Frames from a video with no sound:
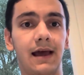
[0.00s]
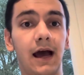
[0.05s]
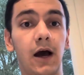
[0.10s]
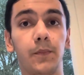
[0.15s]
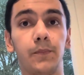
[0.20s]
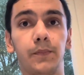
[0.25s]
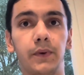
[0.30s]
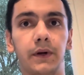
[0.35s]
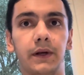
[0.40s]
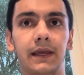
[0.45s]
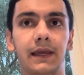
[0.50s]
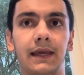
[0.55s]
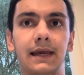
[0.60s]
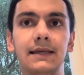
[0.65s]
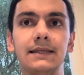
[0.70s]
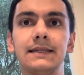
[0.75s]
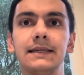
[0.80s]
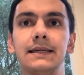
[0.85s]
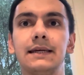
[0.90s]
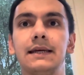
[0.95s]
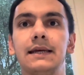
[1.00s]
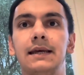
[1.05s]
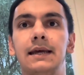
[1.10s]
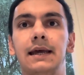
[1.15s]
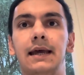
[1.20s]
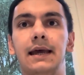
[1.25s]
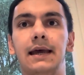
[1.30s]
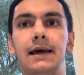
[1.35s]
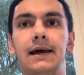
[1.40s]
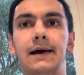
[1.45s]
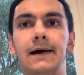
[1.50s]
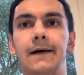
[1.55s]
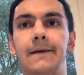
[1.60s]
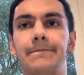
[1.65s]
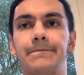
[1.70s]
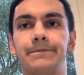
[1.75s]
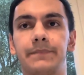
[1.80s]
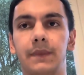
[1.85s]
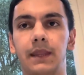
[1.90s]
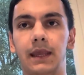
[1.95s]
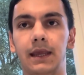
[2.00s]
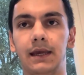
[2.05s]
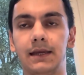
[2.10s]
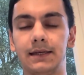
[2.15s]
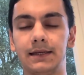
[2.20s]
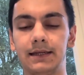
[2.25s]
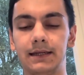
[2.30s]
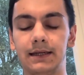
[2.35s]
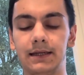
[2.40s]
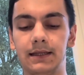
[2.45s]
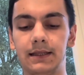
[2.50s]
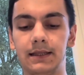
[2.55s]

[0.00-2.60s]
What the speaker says: output gate. And